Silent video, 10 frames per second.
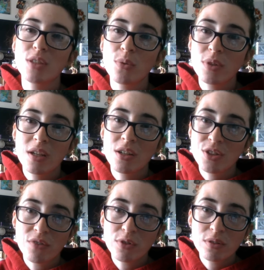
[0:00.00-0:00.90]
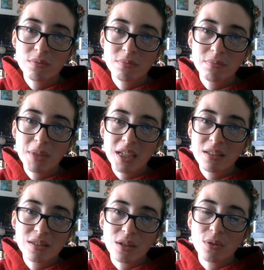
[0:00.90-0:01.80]
so would a shovel be,
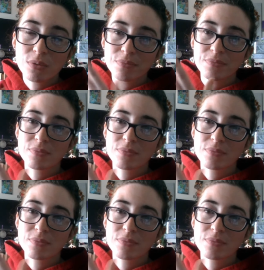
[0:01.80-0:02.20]
so